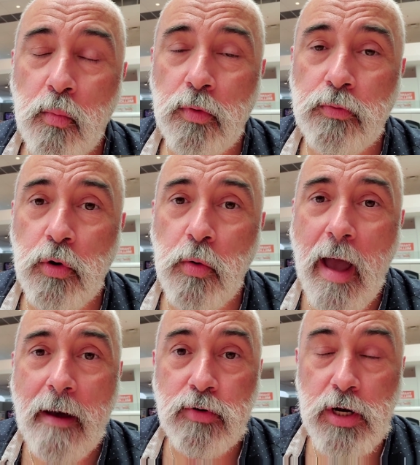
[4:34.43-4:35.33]
through
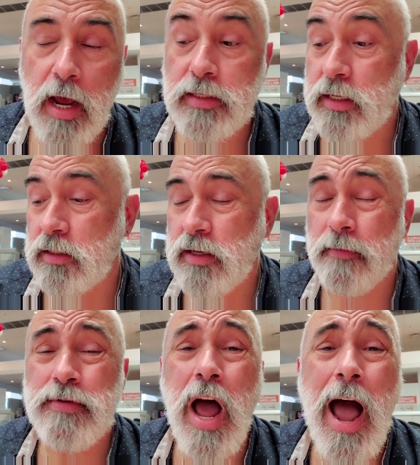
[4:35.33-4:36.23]
advertising and
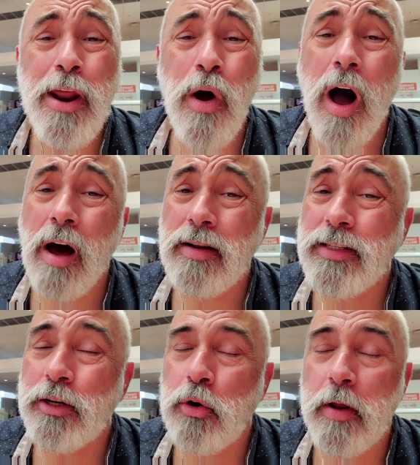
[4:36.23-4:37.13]
stuff. And I
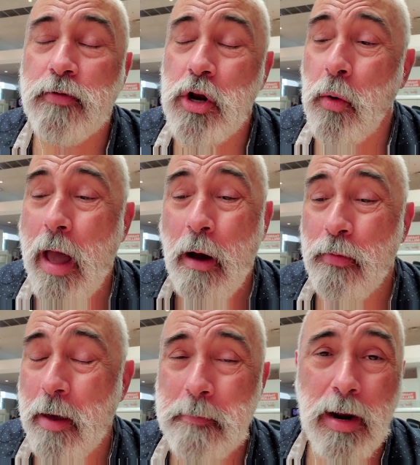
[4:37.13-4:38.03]
honestly don't even know how
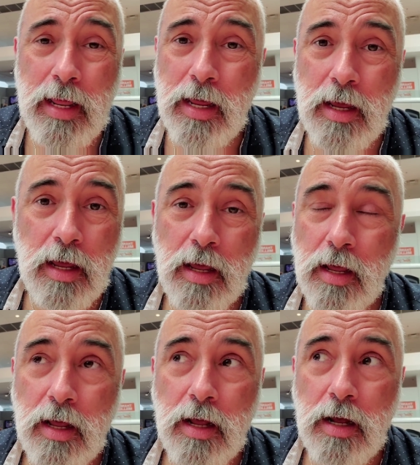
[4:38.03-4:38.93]
that money
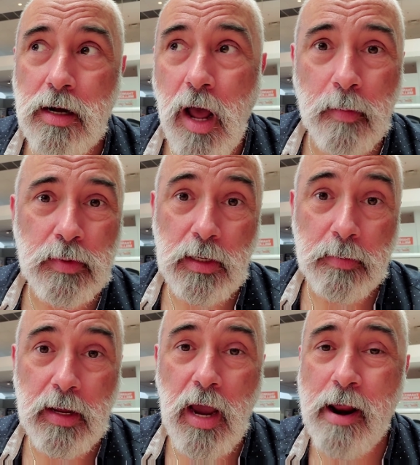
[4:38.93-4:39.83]
comes to
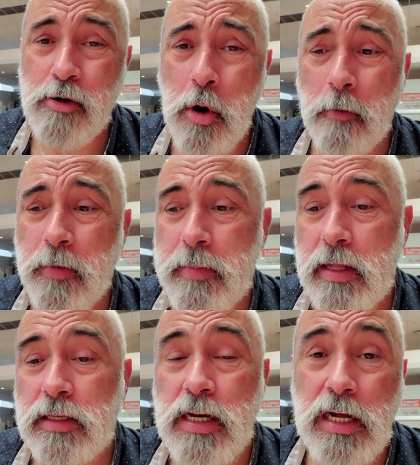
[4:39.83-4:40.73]
be. I don't know if it
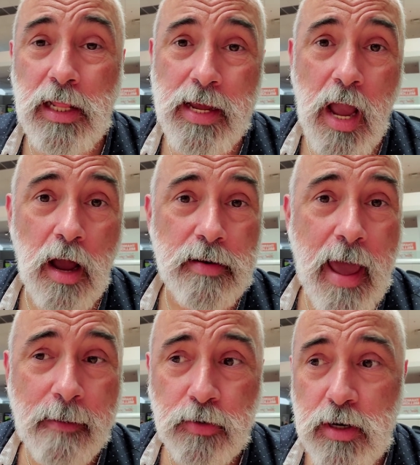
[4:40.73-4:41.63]
means clicking on
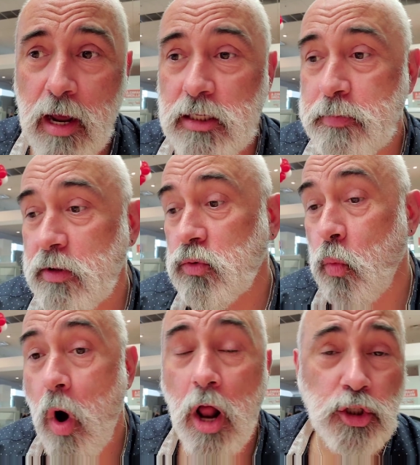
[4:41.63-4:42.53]
advertisements,
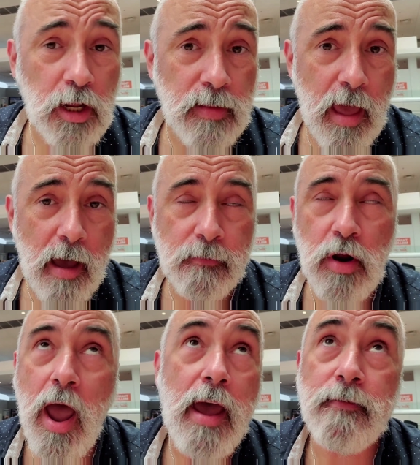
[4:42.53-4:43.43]
watching the ad.
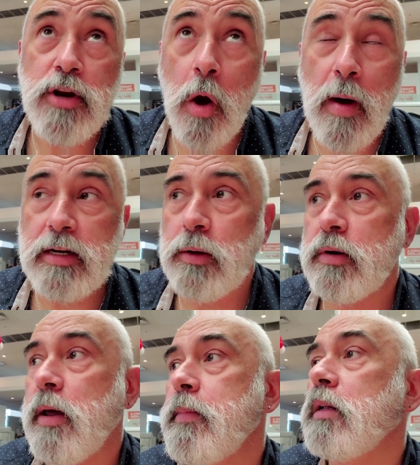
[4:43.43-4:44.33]
I have no idea what
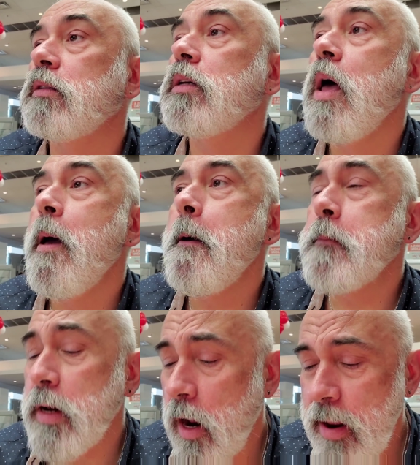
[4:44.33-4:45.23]
that means.
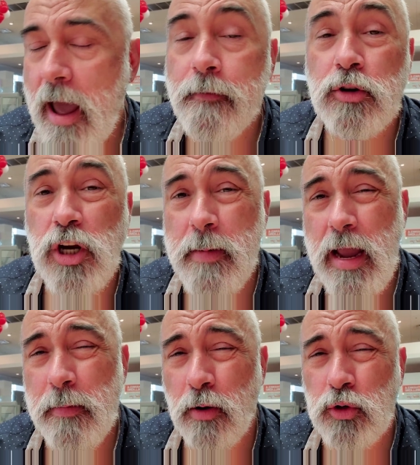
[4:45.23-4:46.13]
But on average, I
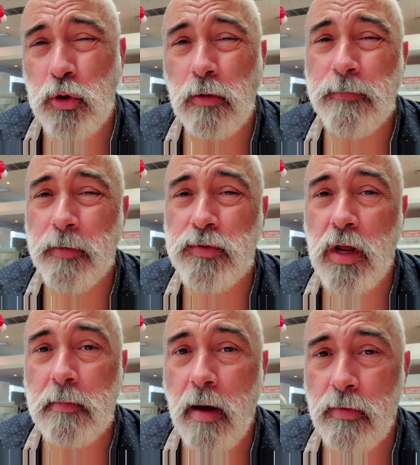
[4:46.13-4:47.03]
make about
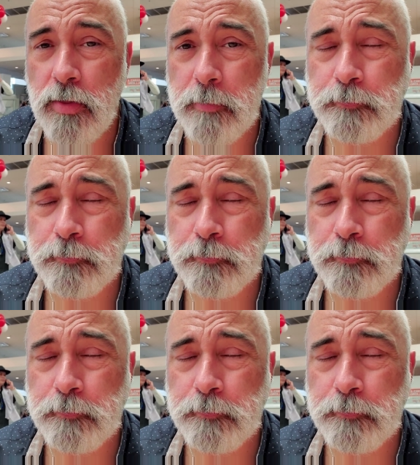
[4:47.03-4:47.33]
$250 a month